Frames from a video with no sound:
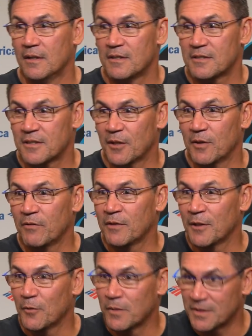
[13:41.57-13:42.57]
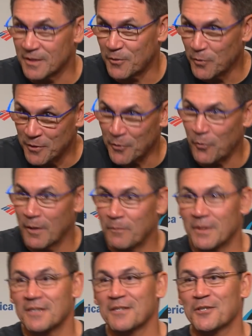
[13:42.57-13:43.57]
so even though it was a quote-unquote
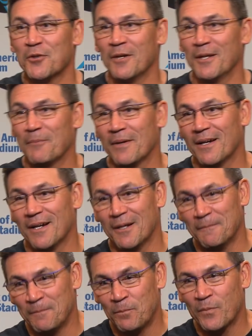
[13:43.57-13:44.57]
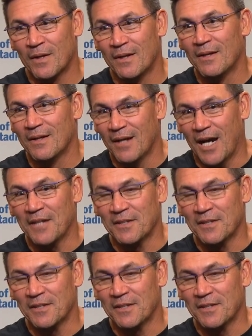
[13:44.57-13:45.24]
business trip, I